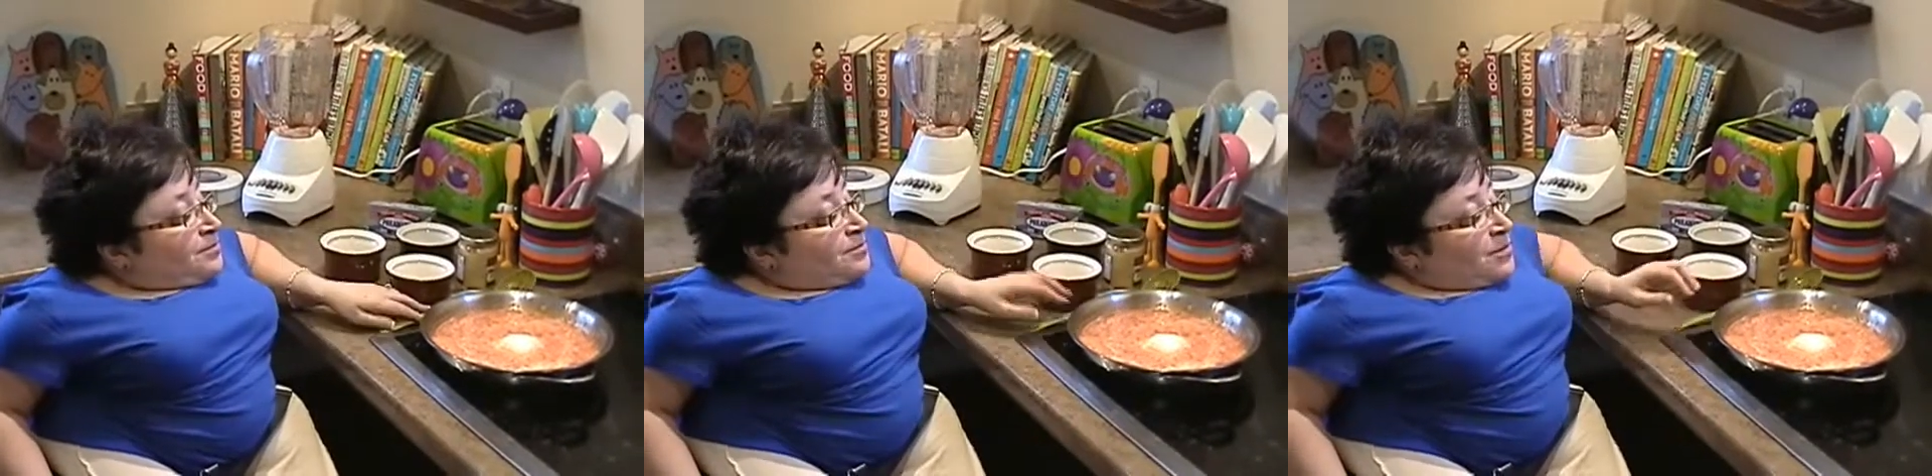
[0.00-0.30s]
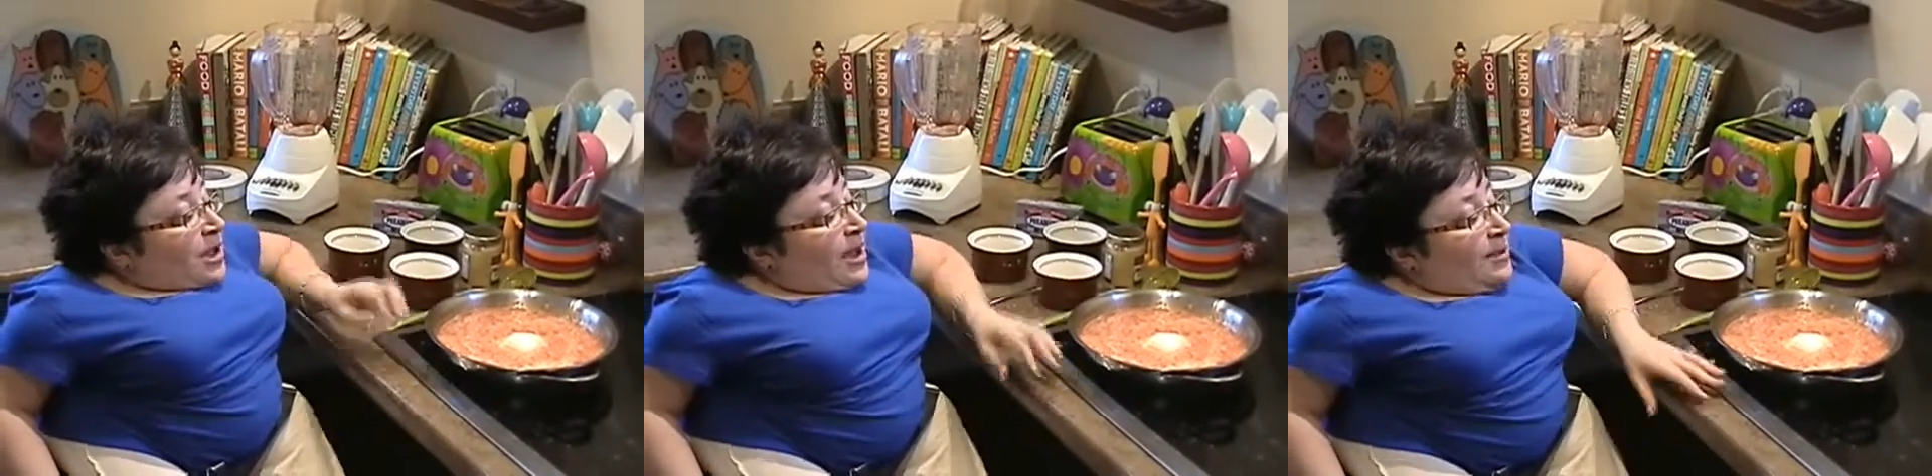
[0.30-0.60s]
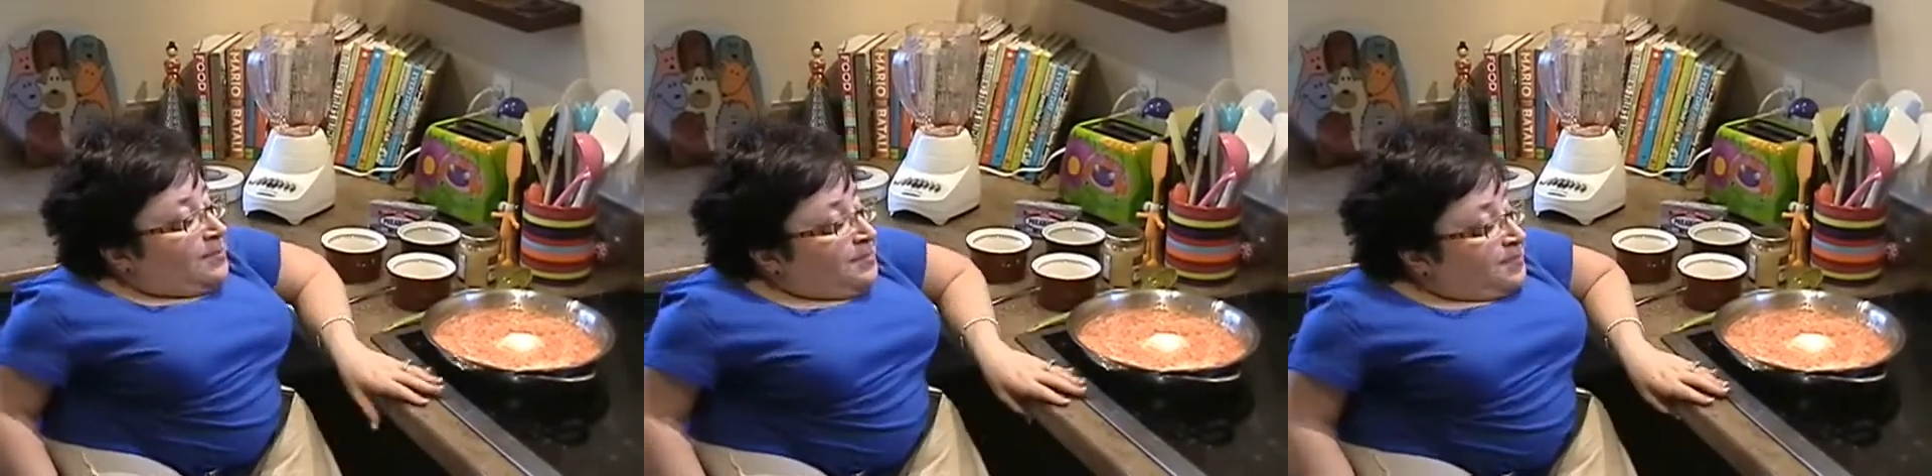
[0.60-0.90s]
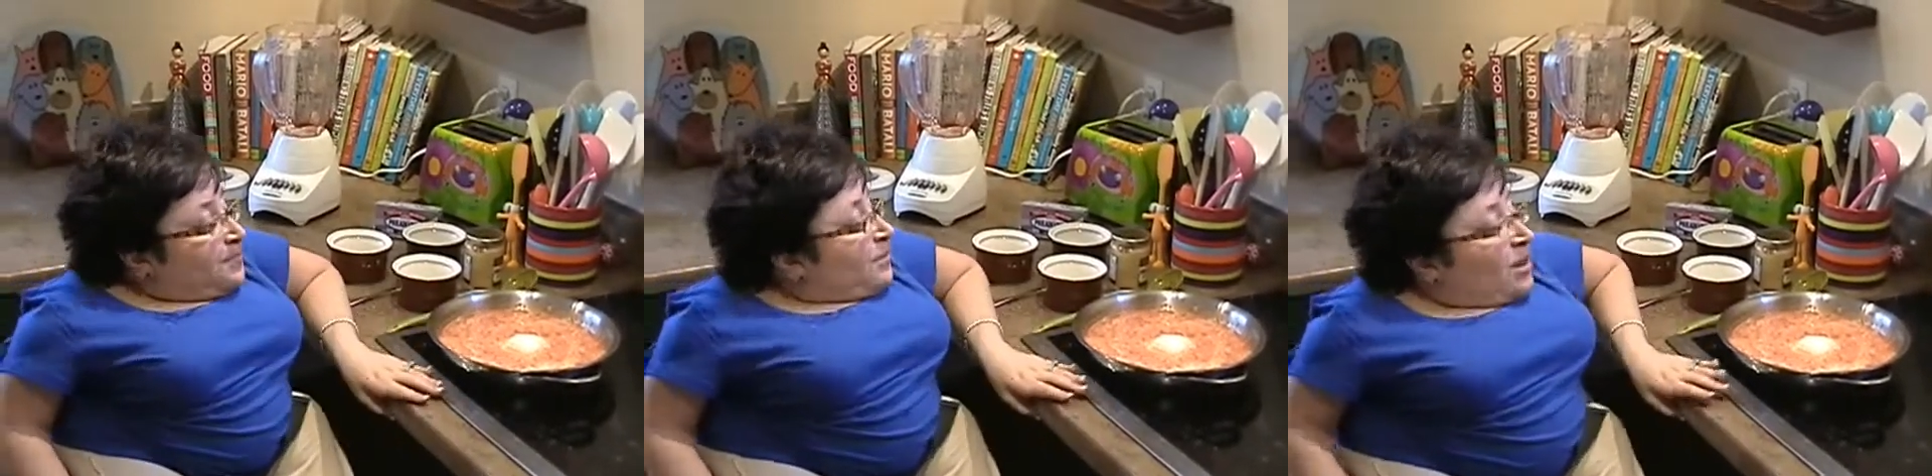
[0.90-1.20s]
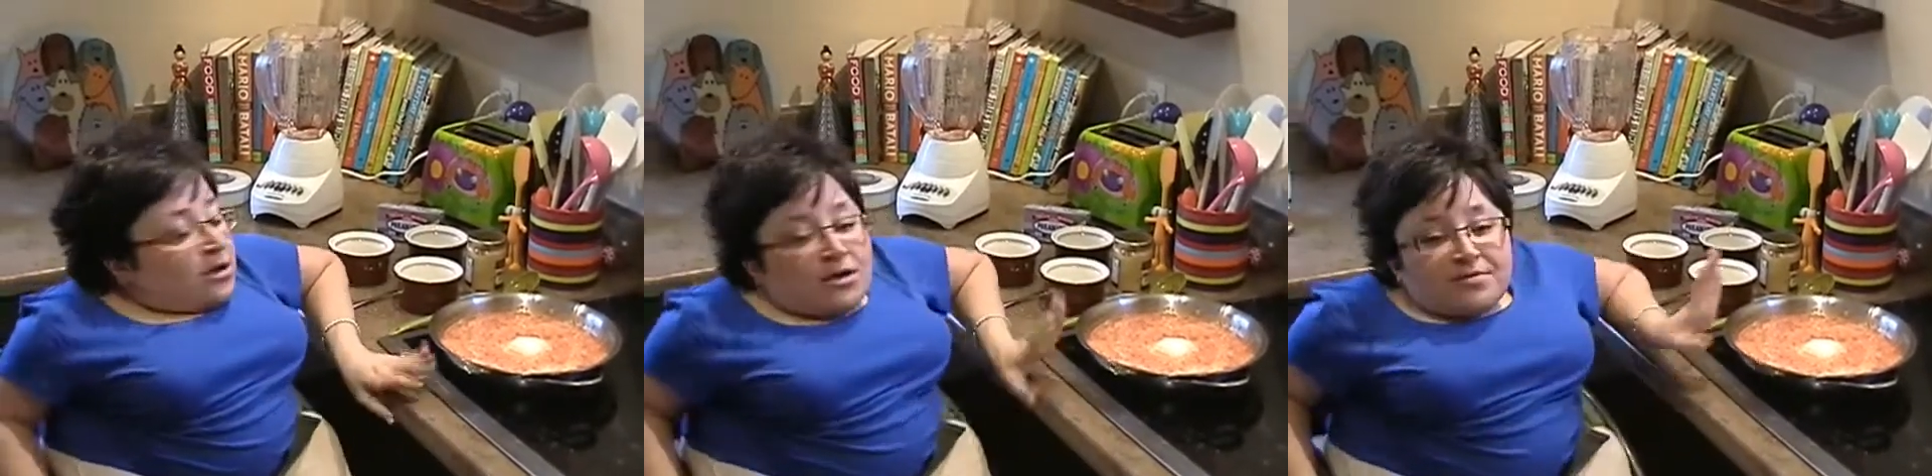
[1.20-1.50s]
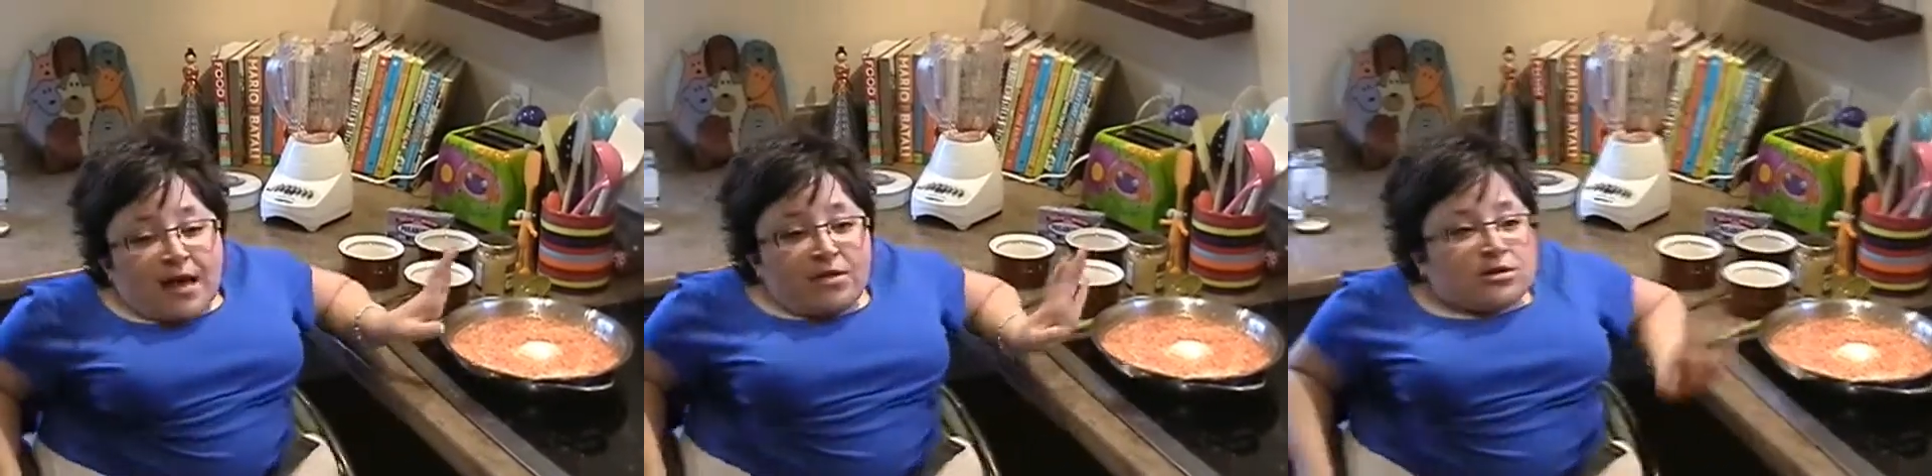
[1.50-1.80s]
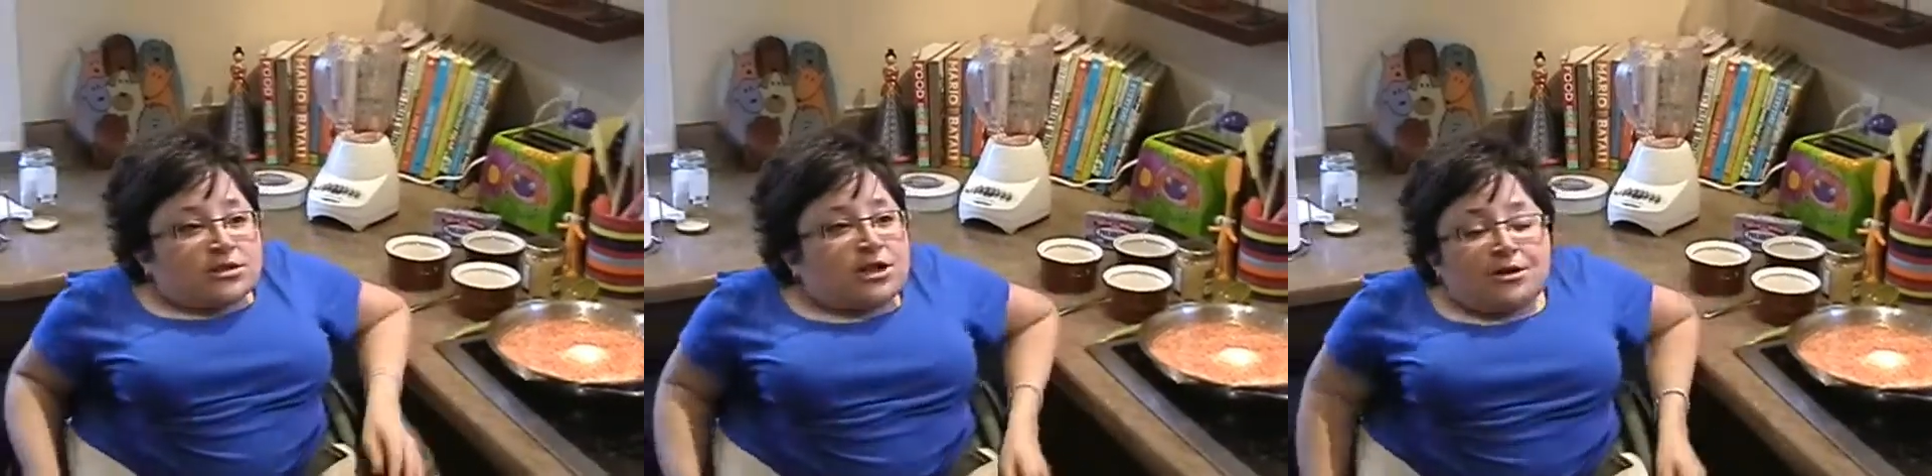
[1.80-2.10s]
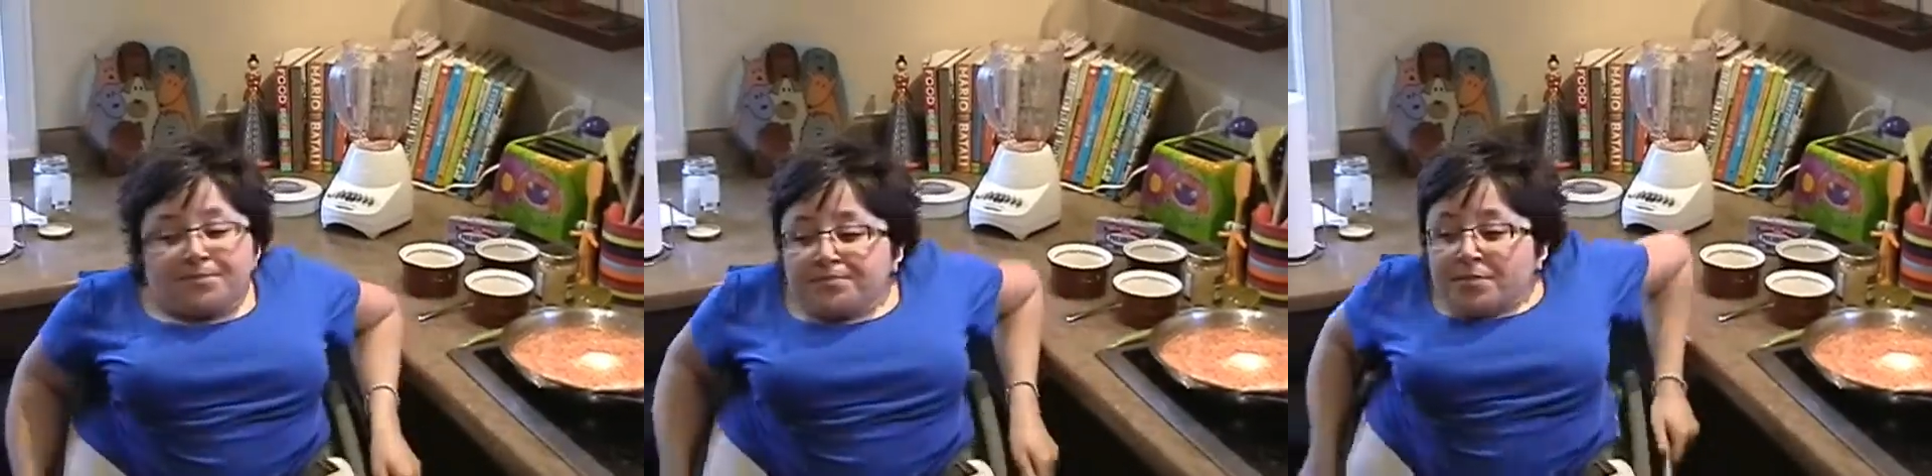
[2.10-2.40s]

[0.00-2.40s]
Okay, that looks good.